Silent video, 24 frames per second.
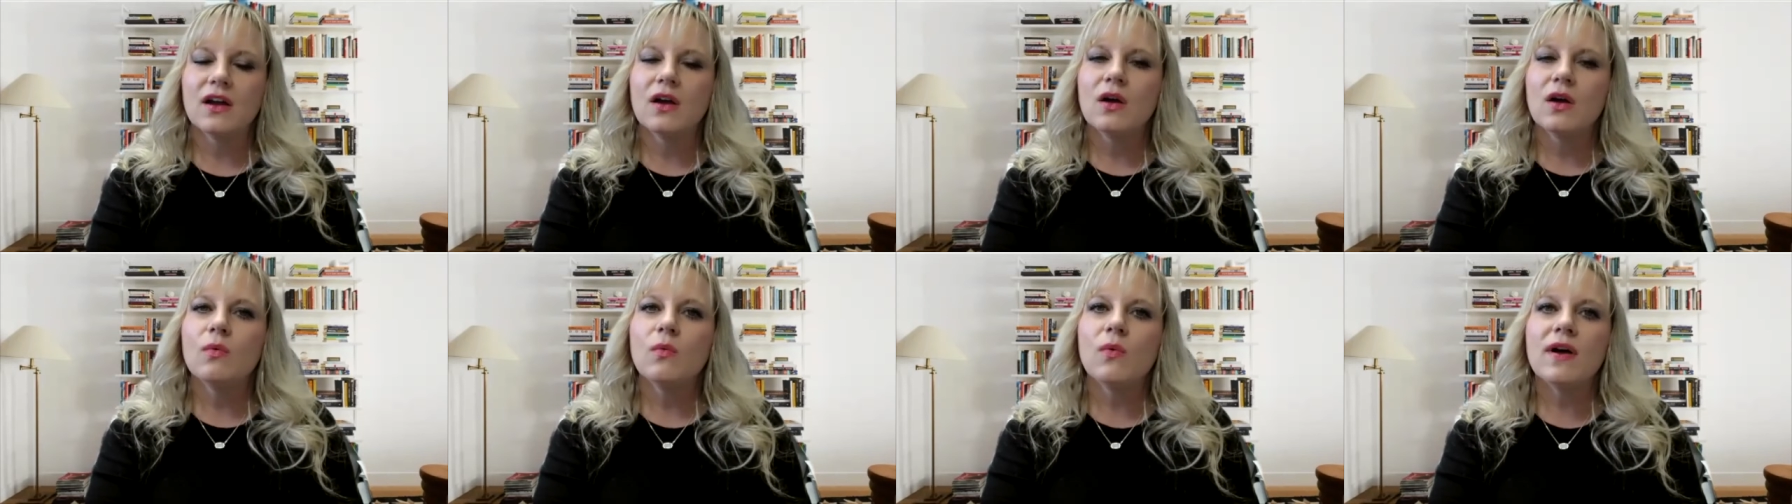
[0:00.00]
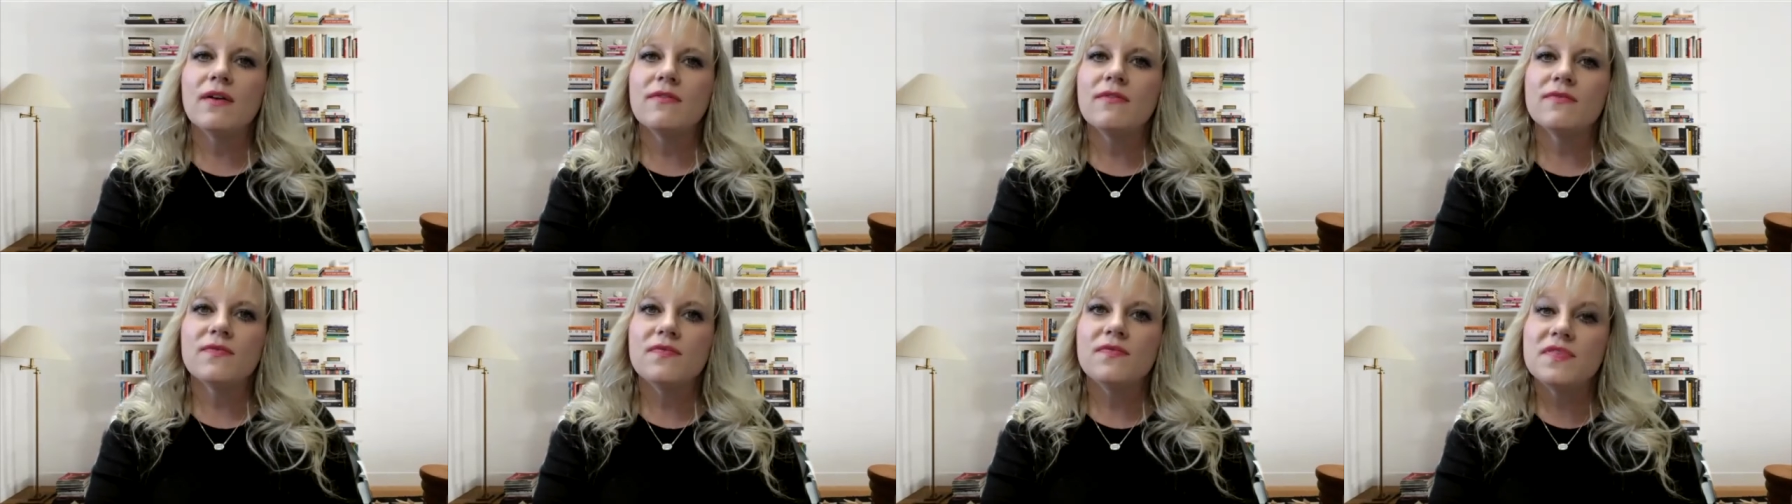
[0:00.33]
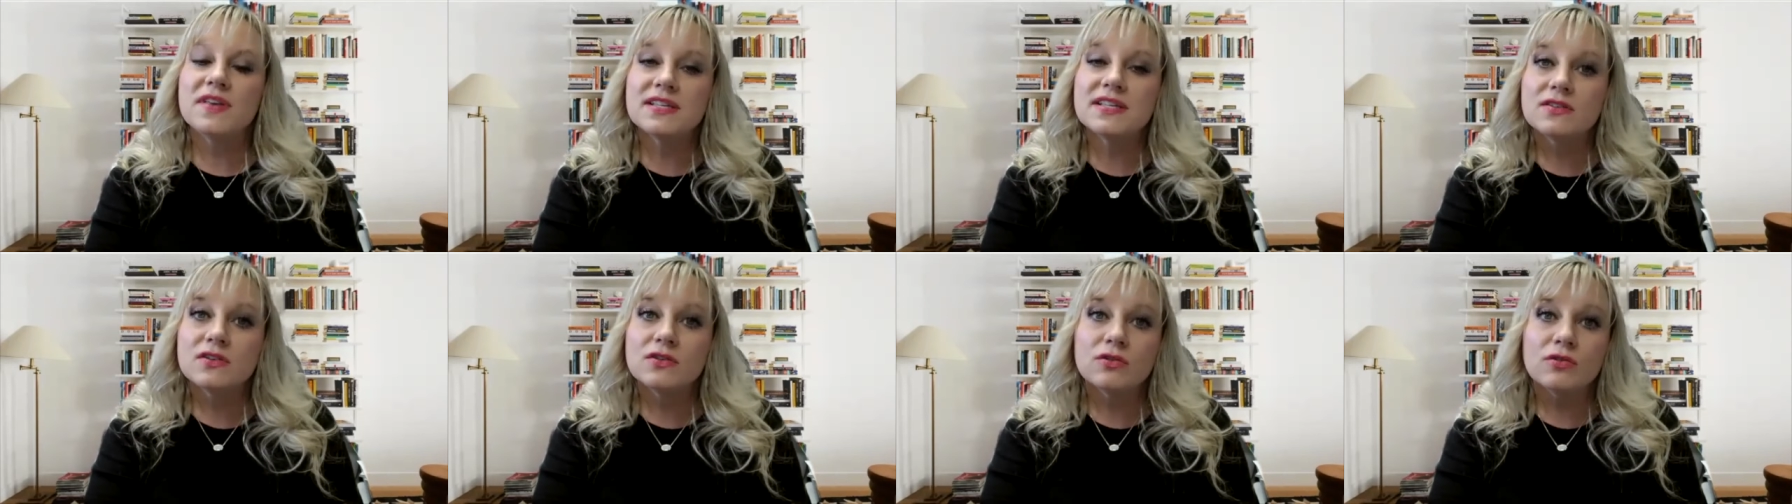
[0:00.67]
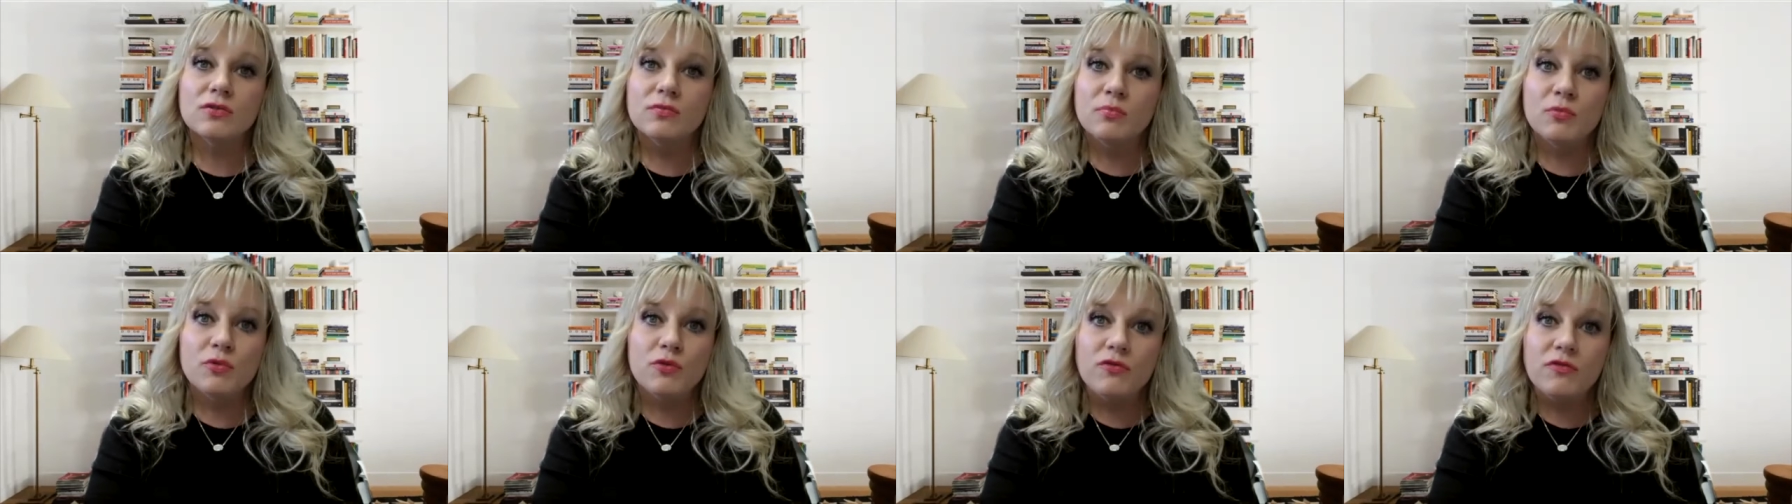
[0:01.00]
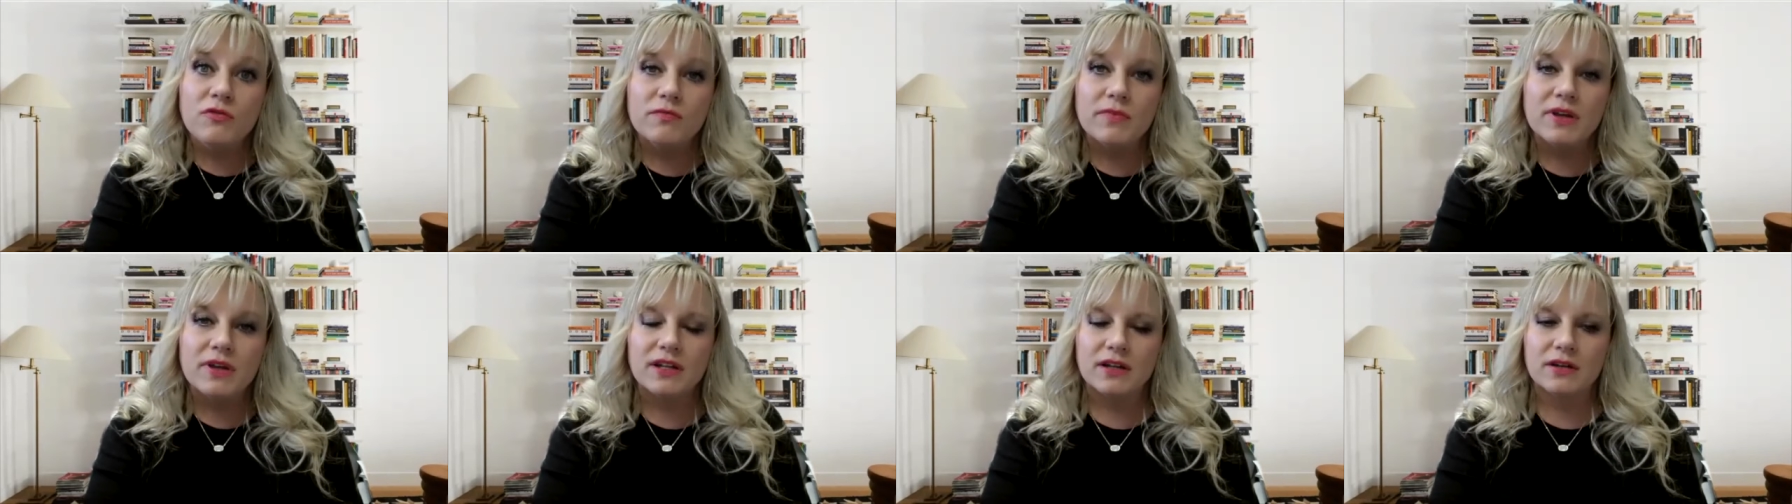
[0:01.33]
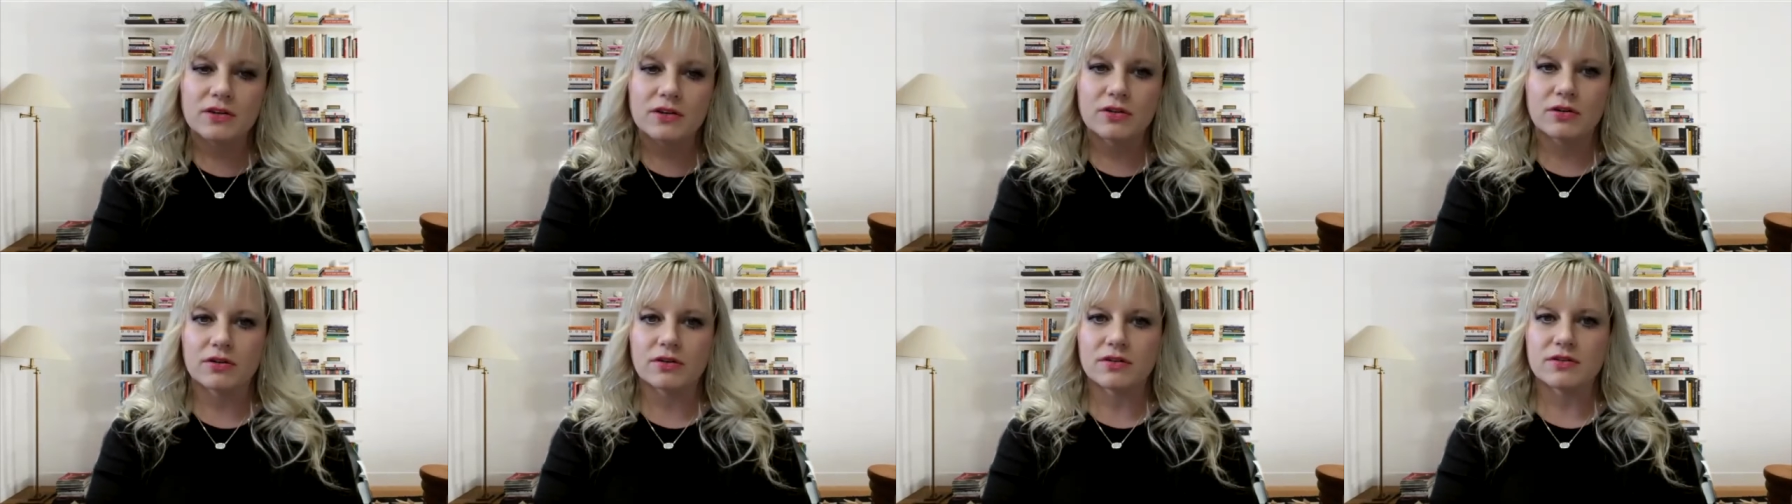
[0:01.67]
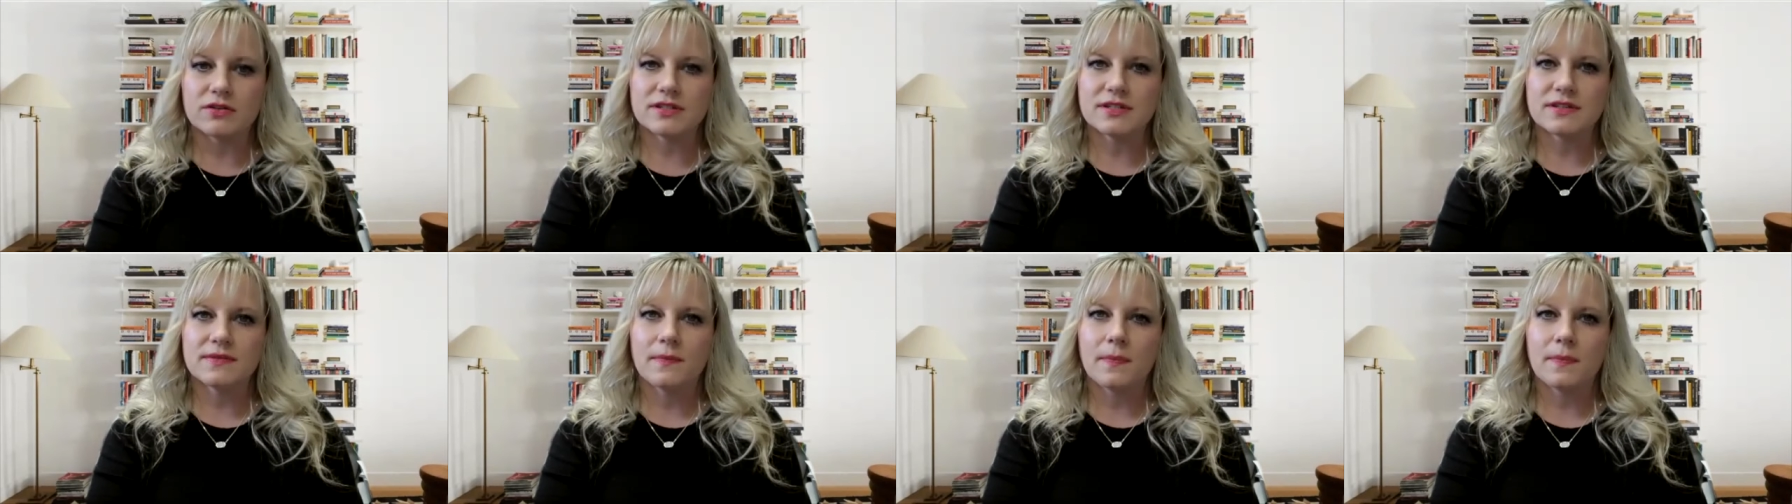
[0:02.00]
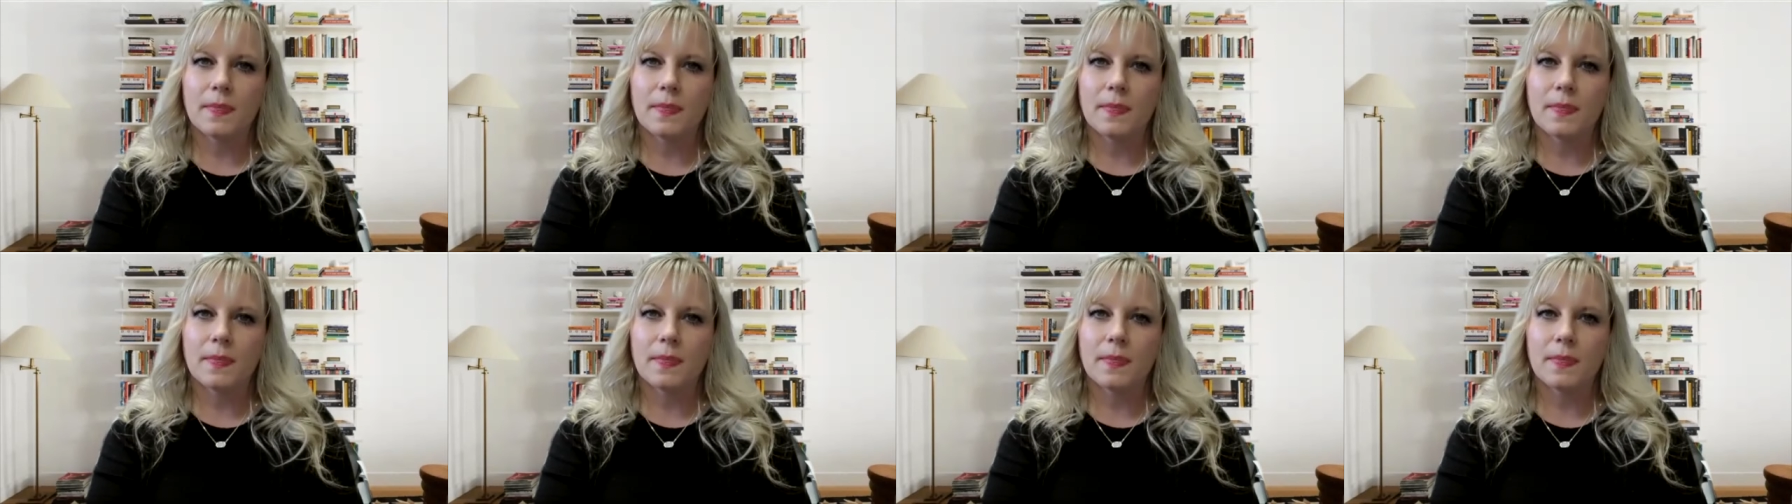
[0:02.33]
What physical movement occurs?